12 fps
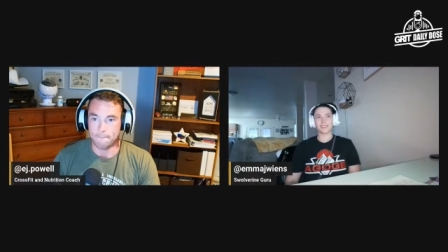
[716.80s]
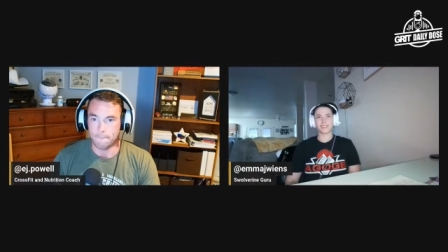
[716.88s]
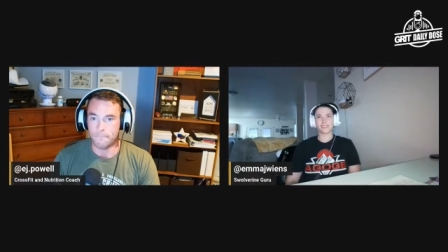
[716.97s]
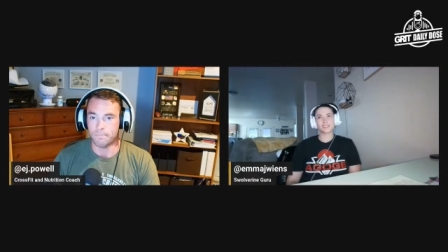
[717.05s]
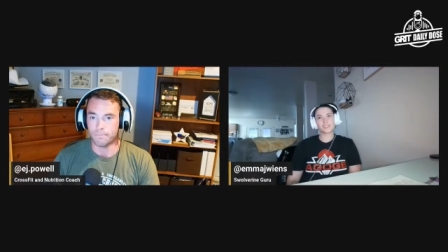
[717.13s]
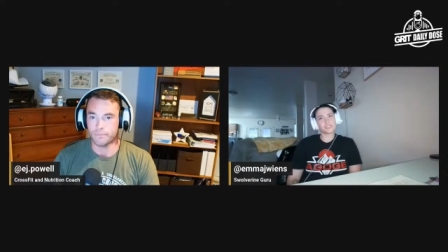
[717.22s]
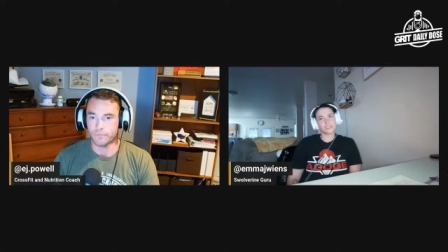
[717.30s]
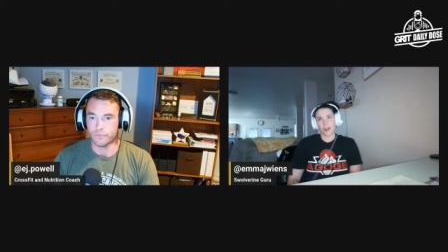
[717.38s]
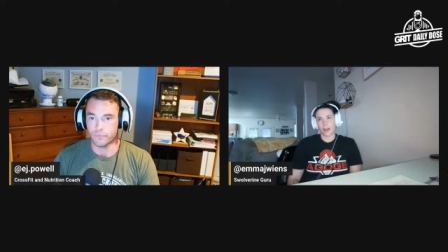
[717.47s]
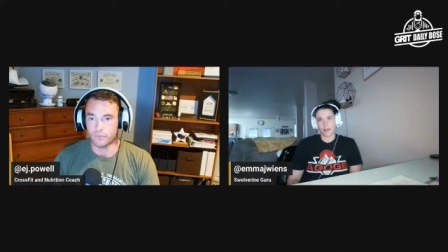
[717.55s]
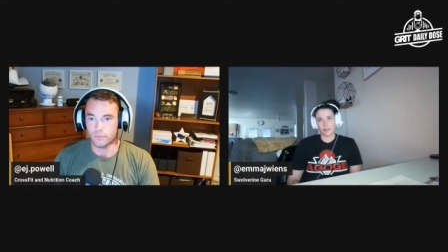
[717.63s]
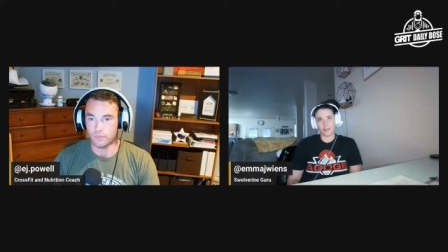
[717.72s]
that's just
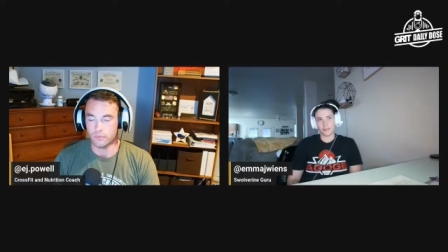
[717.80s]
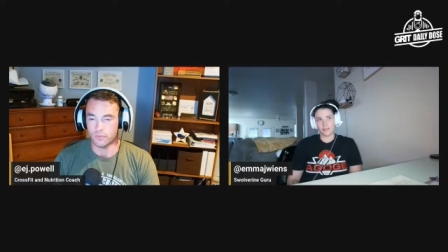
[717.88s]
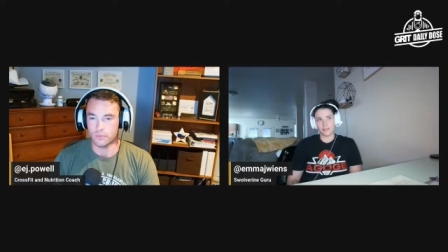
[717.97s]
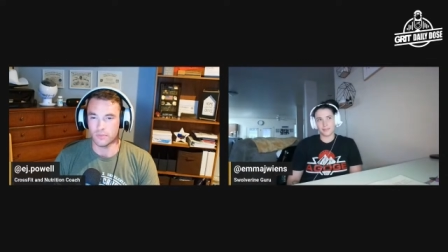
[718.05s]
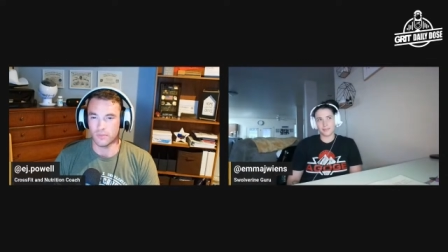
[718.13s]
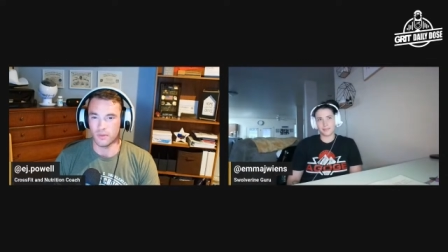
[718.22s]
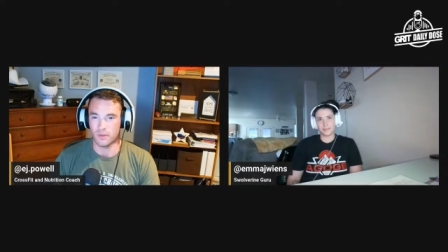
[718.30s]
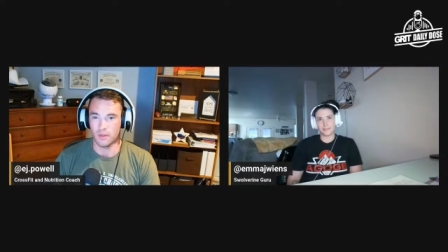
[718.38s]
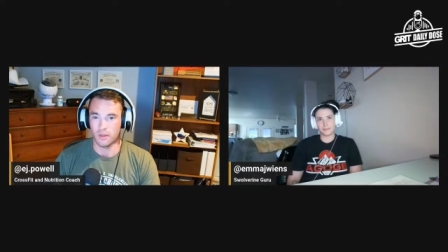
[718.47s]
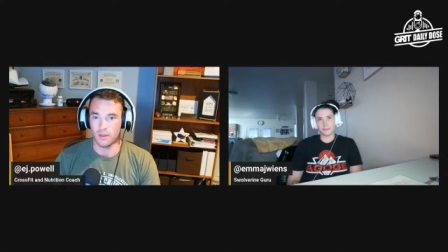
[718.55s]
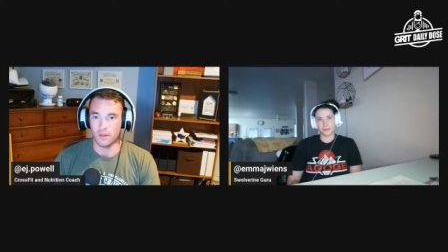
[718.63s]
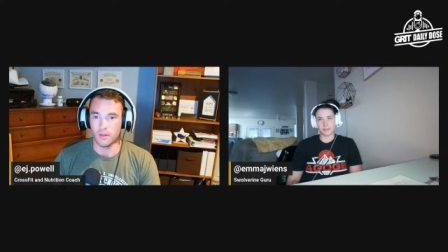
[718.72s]
not
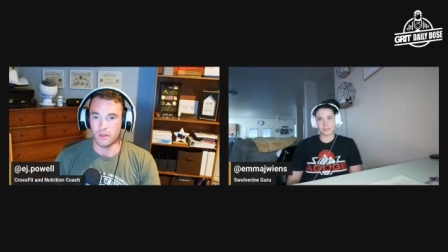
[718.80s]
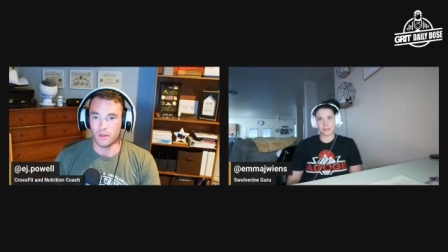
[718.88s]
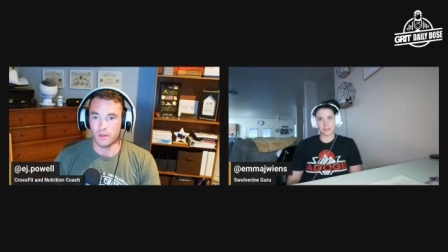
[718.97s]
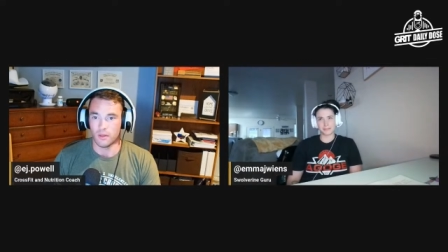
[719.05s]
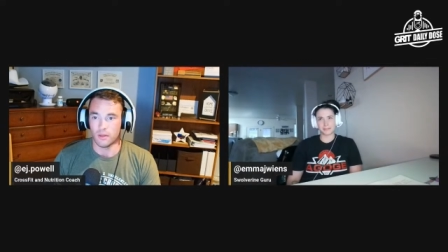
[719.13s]
realistic.